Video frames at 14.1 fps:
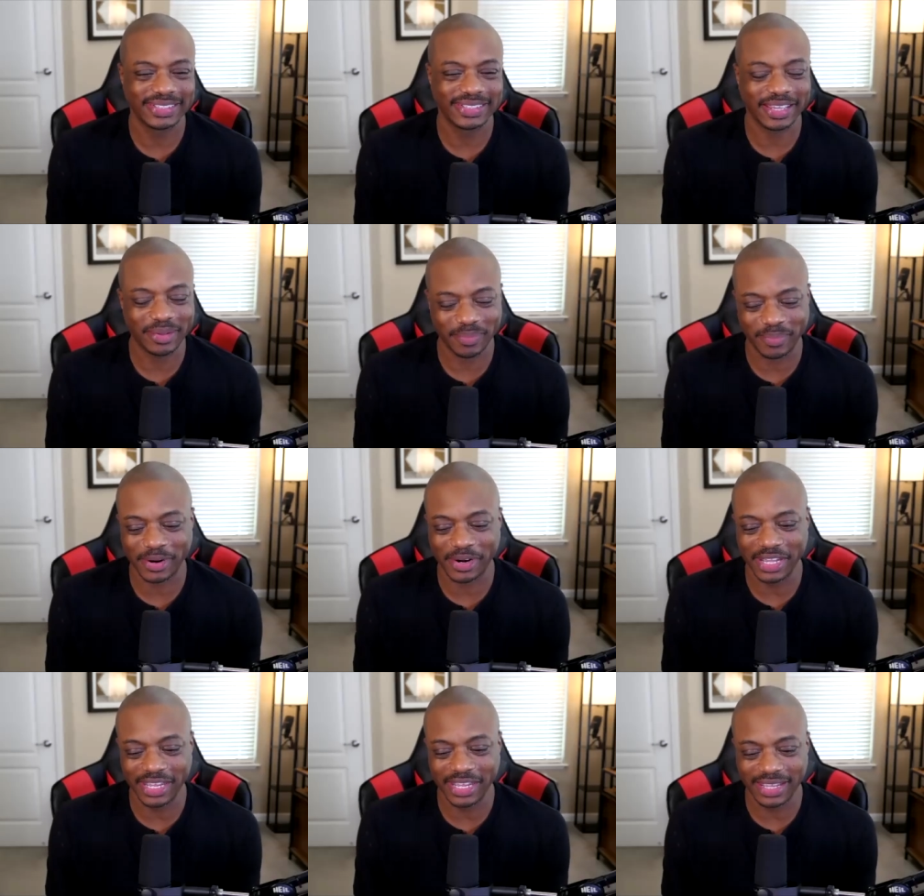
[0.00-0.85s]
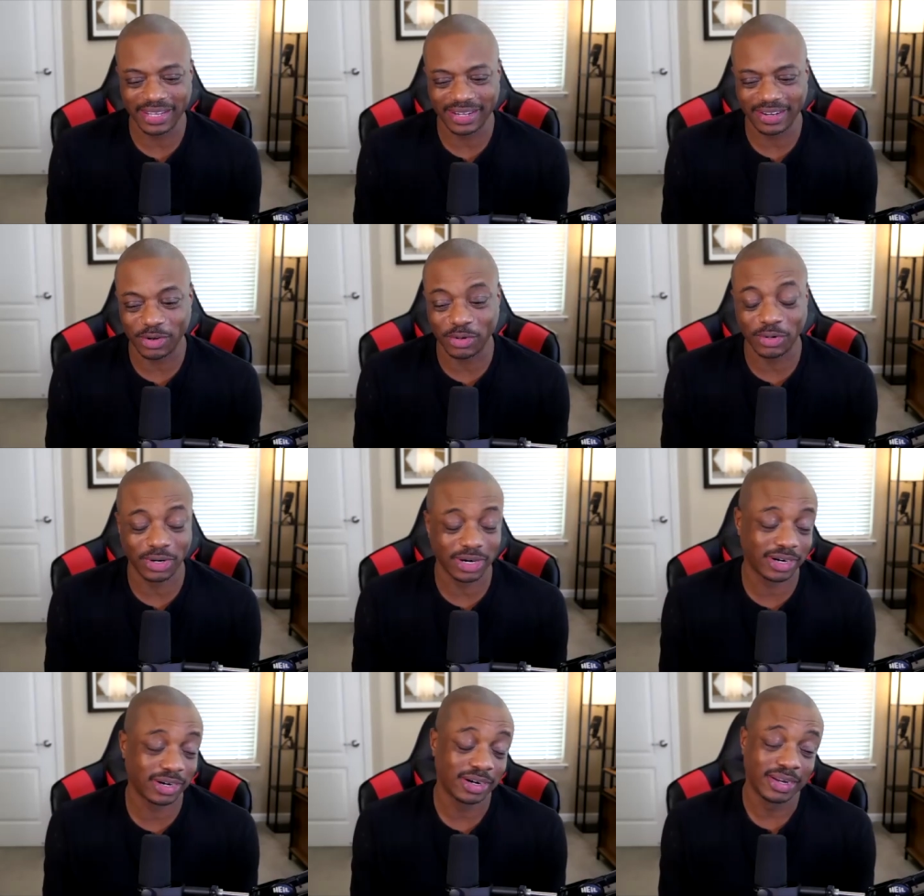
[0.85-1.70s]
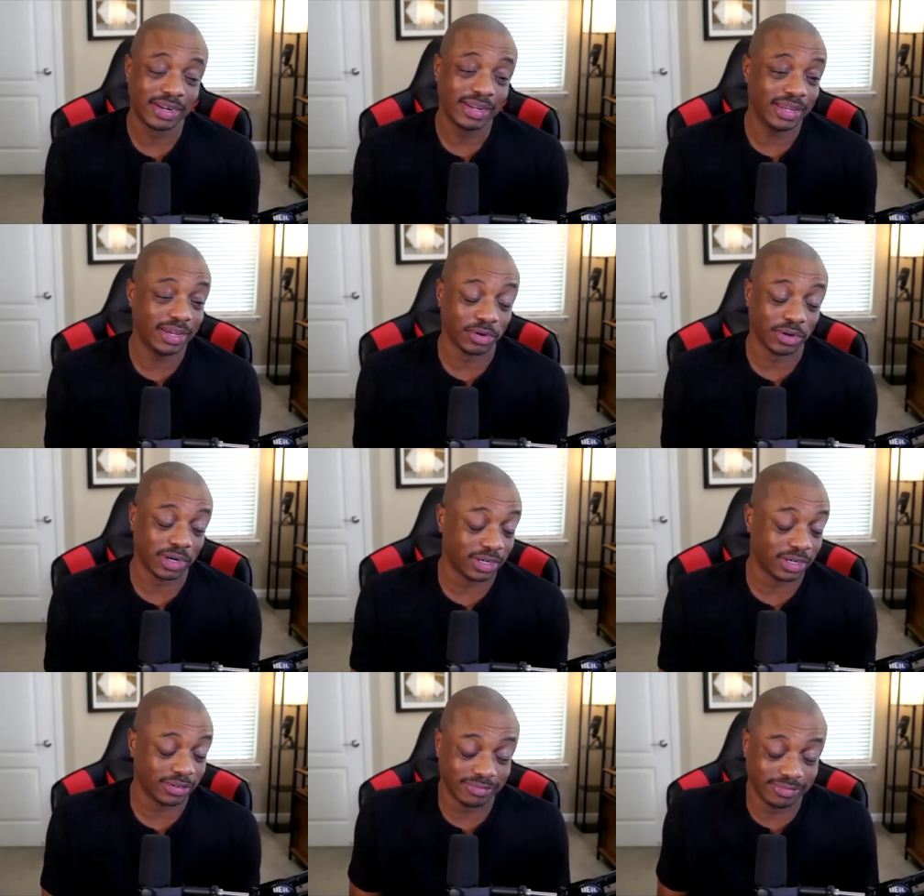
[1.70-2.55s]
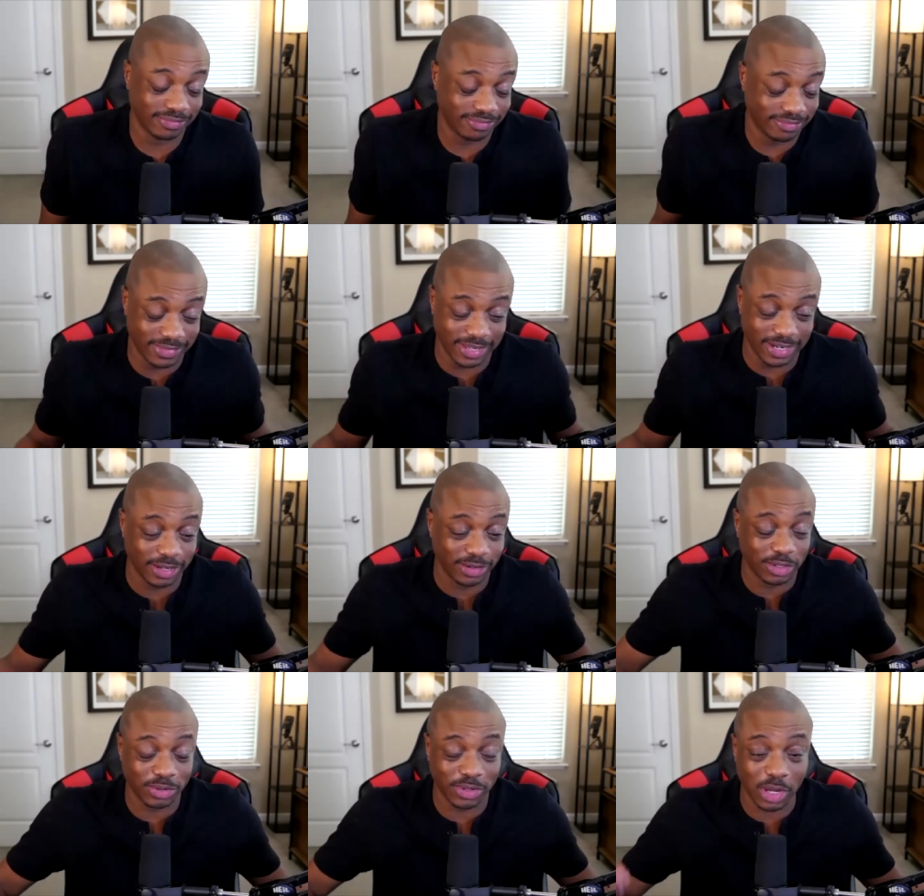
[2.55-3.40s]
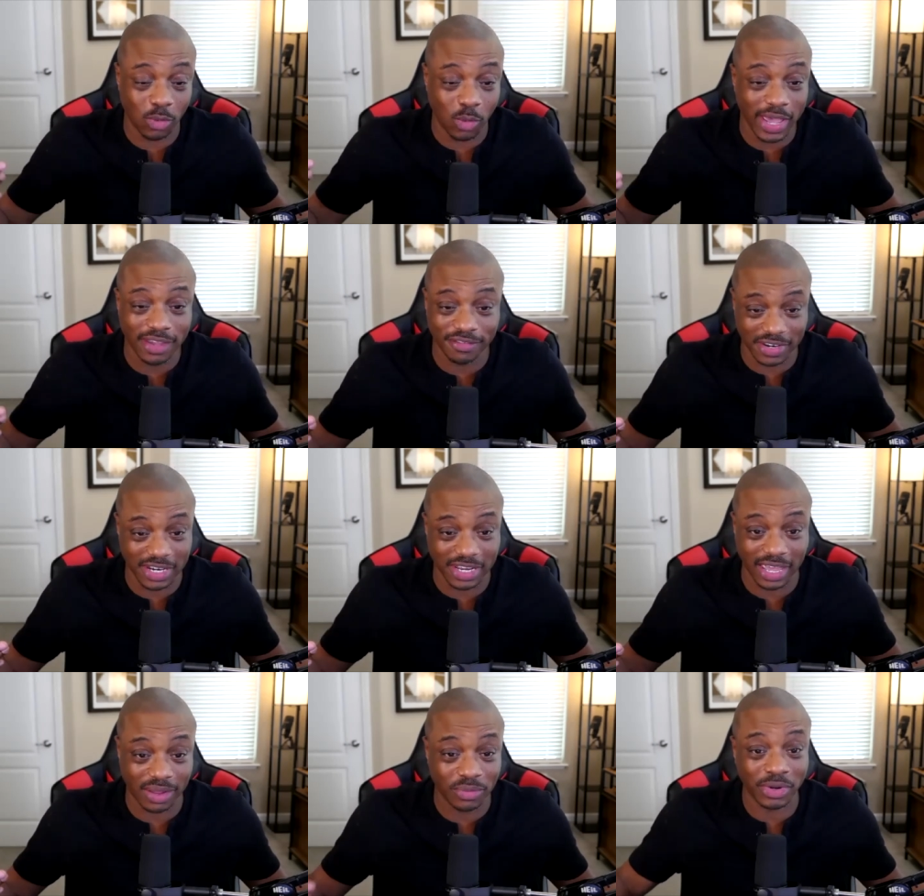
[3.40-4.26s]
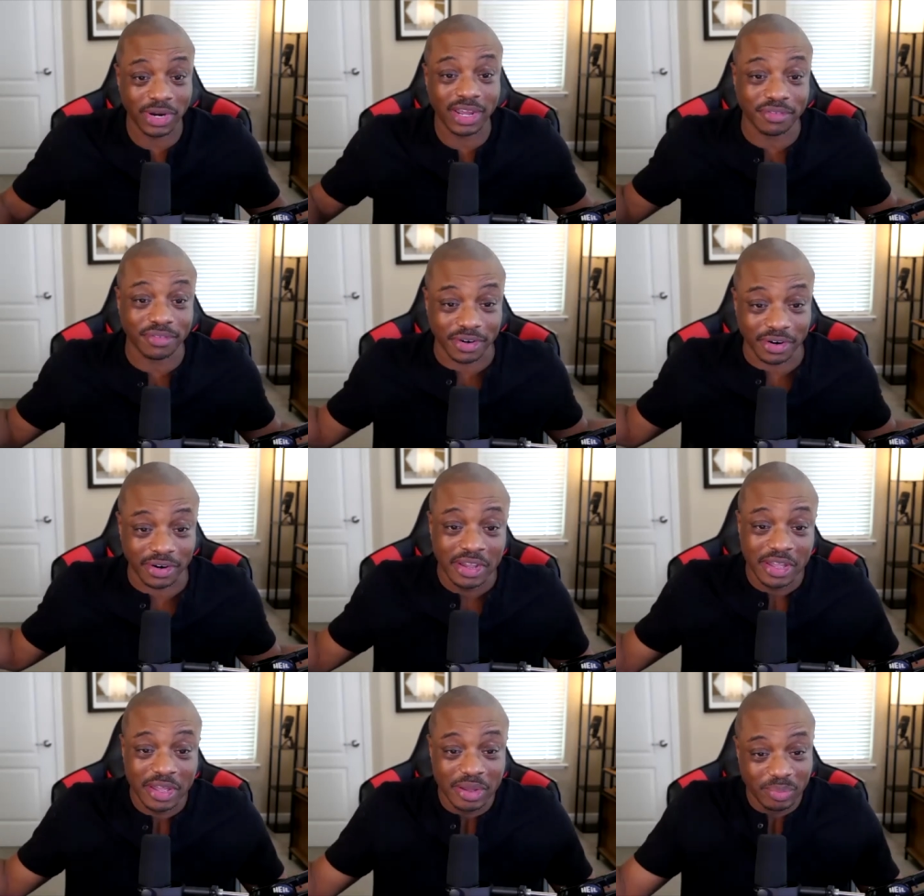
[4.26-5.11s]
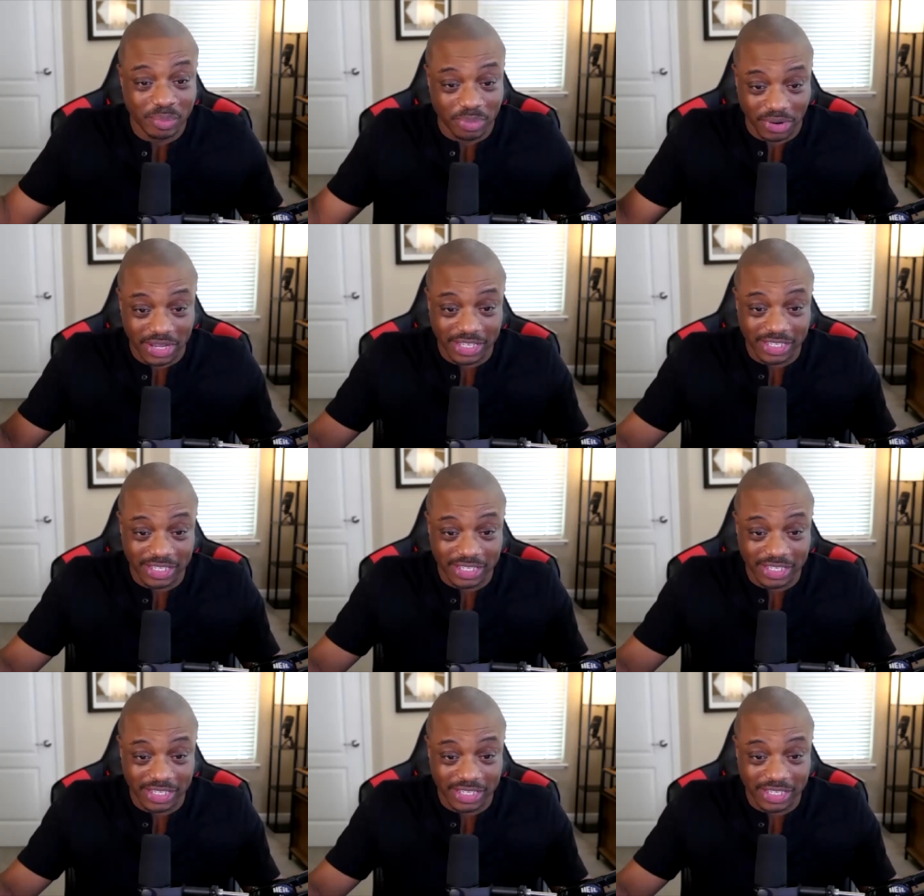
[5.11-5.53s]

Yeah, burning it in or or you know, doing a white vignette, whatever. Brings,